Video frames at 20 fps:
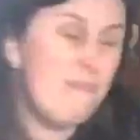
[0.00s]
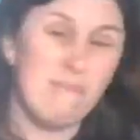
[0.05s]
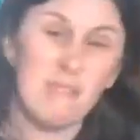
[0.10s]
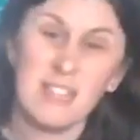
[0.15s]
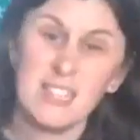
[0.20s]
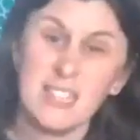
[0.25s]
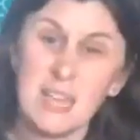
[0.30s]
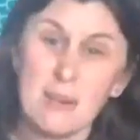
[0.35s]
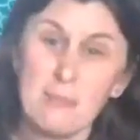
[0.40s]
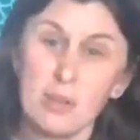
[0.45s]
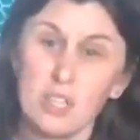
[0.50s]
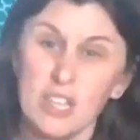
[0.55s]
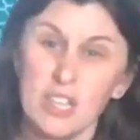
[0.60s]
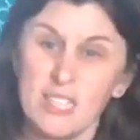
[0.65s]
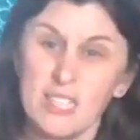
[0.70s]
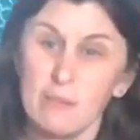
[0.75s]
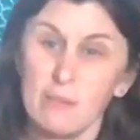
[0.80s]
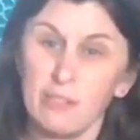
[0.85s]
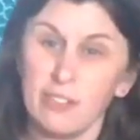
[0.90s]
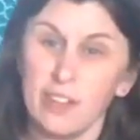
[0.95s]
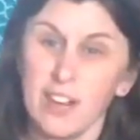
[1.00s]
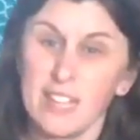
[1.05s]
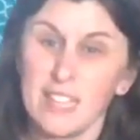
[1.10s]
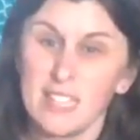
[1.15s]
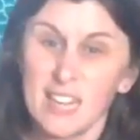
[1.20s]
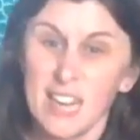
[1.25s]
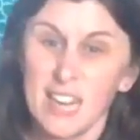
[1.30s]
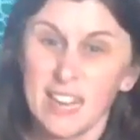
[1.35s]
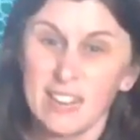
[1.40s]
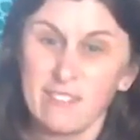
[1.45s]
and some are just some friends
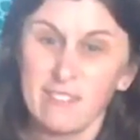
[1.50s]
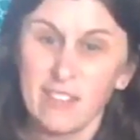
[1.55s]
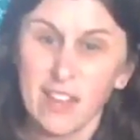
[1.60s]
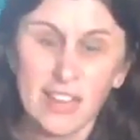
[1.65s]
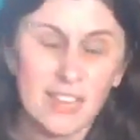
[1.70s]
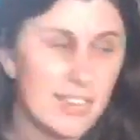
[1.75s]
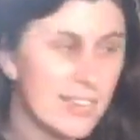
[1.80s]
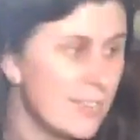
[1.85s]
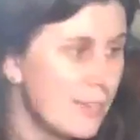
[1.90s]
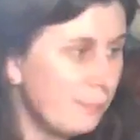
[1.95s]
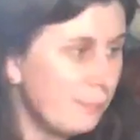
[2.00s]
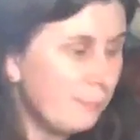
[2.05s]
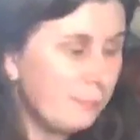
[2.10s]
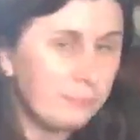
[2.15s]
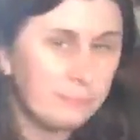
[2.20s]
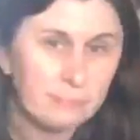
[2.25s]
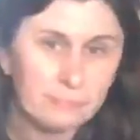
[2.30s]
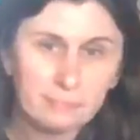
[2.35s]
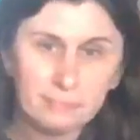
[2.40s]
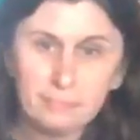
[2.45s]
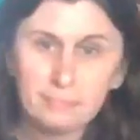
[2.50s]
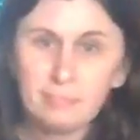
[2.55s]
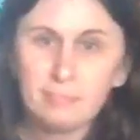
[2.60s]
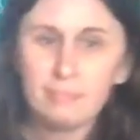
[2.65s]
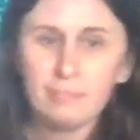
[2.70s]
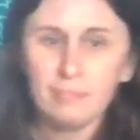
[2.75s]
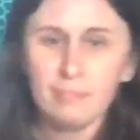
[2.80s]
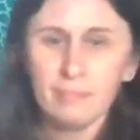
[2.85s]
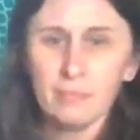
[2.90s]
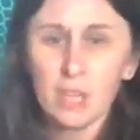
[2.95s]
that I invited.
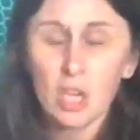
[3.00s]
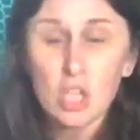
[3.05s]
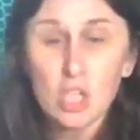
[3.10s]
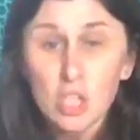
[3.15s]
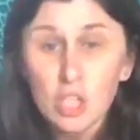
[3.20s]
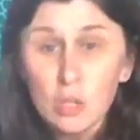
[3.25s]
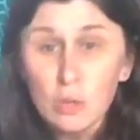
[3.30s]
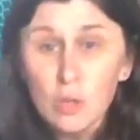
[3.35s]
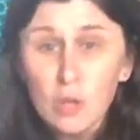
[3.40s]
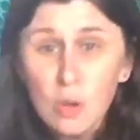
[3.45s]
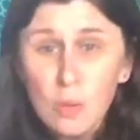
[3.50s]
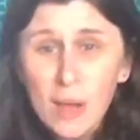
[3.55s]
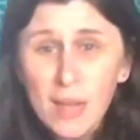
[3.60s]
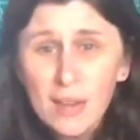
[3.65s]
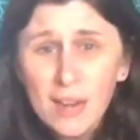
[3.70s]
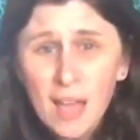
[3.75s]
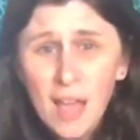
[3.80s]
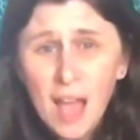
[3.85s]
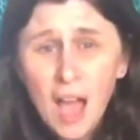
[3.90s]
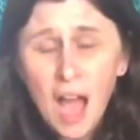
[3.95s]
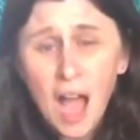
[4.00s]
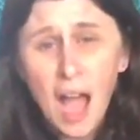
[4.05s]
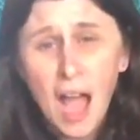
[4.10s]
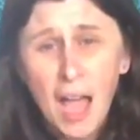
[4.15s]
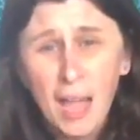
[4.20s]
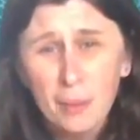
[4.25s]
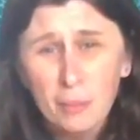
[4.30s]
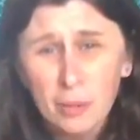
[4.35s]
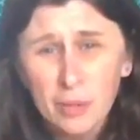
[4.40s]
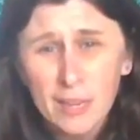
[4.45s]
Do you know what
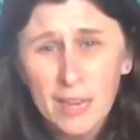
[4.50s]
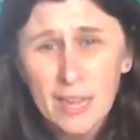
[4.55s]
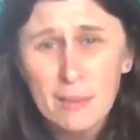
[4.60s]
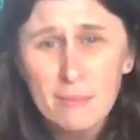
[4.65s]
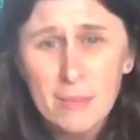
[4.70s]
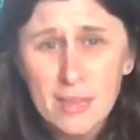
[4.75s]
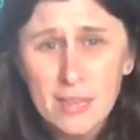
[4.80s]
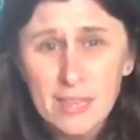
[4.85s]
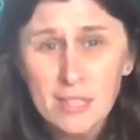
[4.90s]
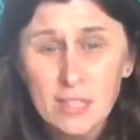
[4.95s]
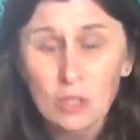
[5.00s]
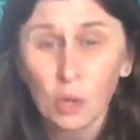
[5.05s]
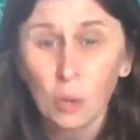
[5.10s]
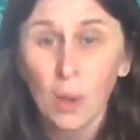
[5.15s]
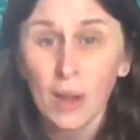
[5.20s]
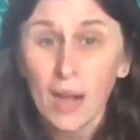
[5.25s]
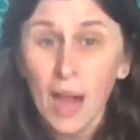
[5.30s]
hibernate means, or what